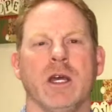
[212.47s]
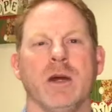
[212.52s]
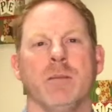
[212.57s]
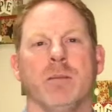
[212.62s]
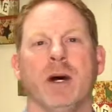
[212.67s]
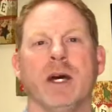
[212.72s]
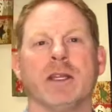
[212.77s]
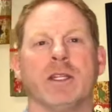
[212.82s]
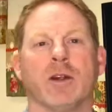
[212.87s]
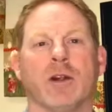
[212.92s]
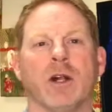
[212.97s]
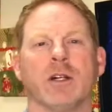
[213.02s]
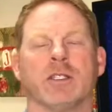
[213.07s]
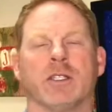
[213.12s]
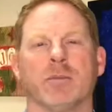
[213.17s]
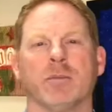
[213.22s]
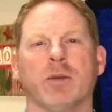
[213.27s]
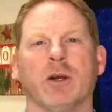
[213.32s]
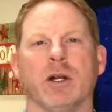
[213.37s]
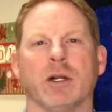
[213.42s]
But there are
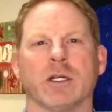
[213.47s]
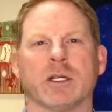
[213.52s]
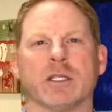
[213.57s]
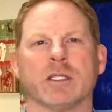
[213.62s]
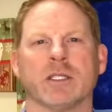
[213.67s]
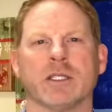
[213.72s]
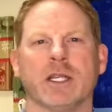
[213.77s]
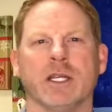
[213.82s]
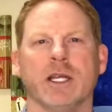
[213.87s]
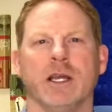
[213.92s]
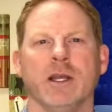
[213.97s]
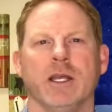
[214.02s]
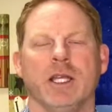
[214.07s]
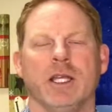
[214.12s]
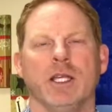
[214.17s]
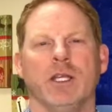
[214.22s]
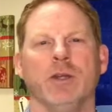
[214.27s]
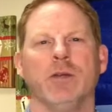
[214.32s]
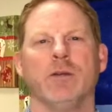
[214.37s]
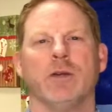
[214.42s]
some perks.
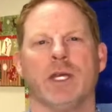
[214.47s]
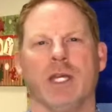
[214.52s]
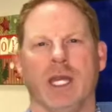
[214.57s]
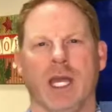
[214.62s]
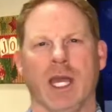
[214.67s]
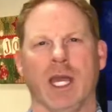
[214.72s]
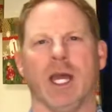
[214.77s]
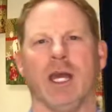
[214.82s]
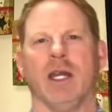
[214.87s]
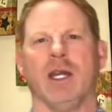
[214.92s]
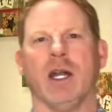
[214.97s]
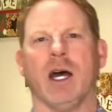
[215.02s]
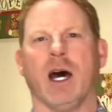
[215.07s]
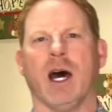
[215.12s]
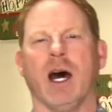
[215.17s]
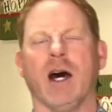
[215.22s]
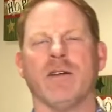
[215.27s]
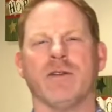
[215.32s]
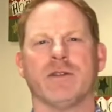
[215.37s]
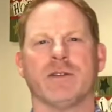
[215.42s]
You can
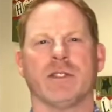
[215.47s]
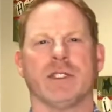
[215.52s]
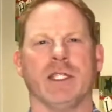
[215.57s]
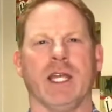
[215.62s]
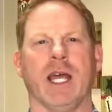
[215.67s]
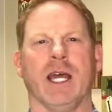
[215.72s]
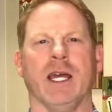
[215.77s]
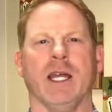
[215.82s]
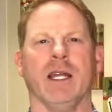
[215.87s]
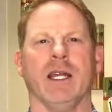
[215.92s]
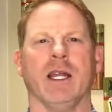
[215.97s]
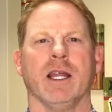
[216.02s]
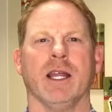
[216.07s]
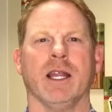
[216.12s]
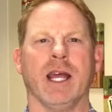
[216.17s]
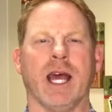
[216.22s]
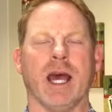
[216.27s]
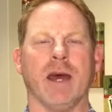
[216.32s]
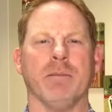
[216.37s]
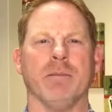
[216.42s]
offset
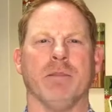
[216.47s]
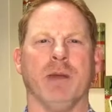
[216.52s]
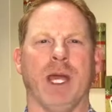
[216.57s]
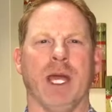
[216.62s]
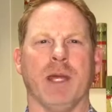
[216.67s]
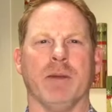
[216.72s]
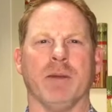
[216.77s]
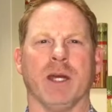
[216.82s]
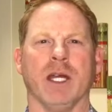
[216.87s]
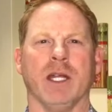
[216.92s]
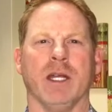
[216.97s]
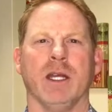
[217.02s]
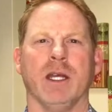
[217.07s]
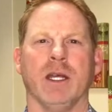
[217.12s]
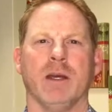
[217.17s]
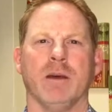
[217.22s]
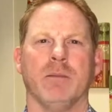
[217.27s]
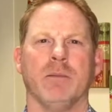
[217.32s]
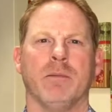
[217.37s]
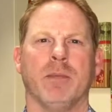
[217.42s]
that payment
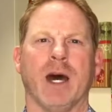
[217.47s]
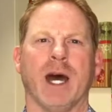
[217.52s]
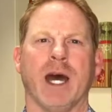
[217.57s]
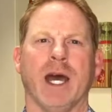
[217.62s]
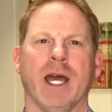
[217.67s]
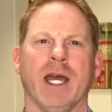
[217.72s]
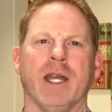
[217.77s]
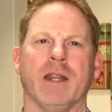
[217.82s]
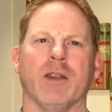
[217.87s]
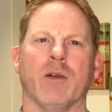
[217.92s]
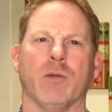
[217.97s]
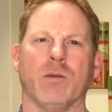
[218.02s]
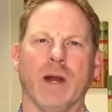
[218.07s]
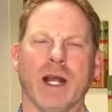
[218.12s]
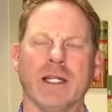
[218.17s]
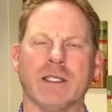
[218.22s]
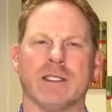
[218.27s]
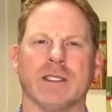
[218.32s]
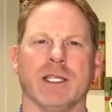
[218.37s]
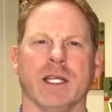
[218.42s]
by the
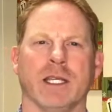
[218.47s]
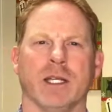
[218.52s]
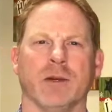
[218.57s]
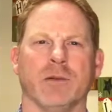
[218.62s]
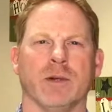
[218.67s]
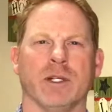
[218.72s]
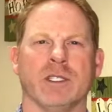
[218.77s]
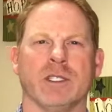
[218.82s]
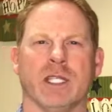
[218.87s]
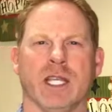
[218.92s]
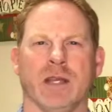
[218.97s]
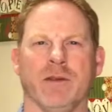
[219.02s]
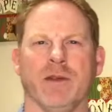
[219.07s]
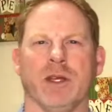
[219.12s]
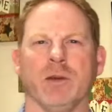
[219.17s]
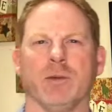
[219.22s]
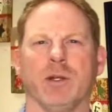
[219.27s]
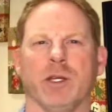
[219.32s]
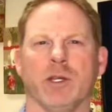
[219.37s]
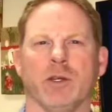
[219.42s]
rents that you're
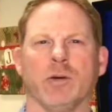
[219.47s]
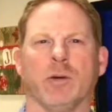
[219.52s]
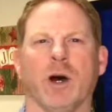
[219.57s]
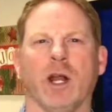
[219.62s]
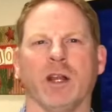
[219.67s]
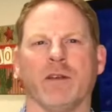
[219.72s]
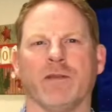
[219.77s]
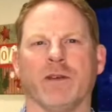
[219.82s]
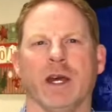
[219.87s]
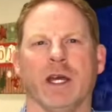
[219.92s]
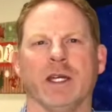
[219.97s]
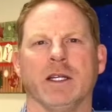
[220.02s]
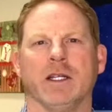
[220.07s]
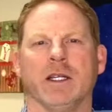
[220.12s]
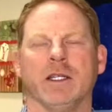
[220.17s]
receiving when you qualify.